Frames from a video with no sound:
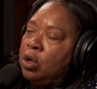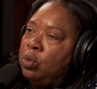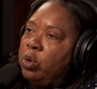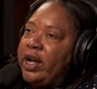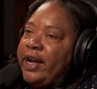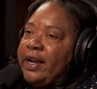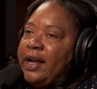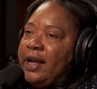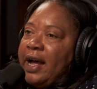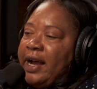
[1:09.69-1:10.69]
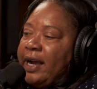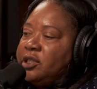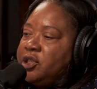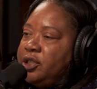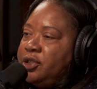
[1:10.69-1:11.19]
Well, I
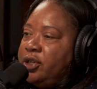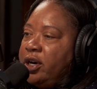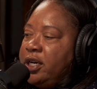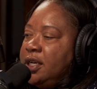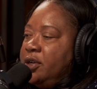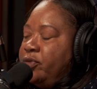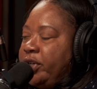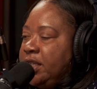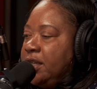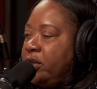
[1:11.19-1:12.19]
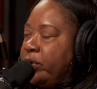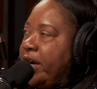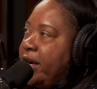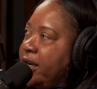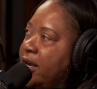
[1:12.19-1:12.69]
actually started in retail
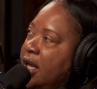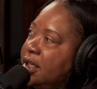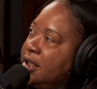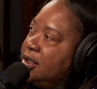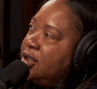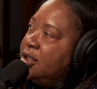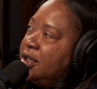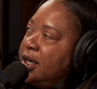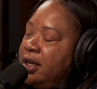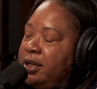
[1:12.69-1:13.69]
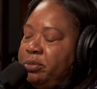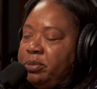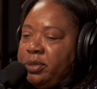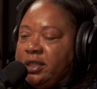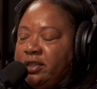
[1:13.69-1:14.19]
right out of college.
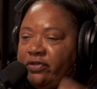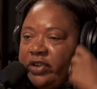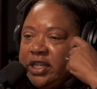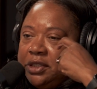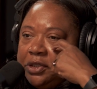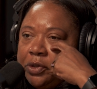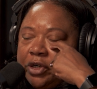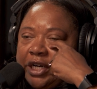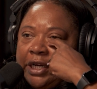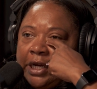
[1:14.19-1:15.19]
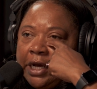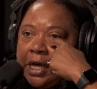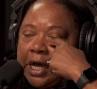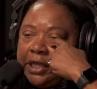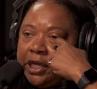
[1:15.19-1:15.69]
It's a funny story.
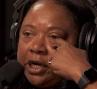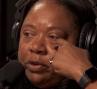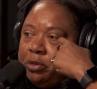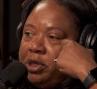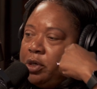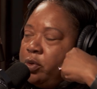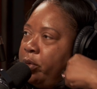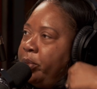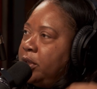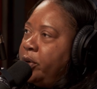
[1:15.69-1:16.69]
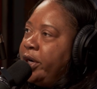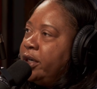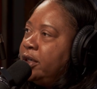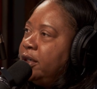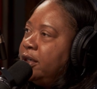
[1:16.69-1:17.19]
I thought I would be a corporate
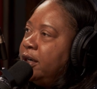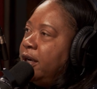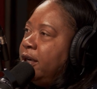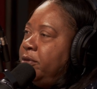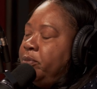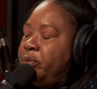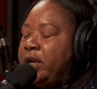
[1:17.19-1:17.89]
lawyer, and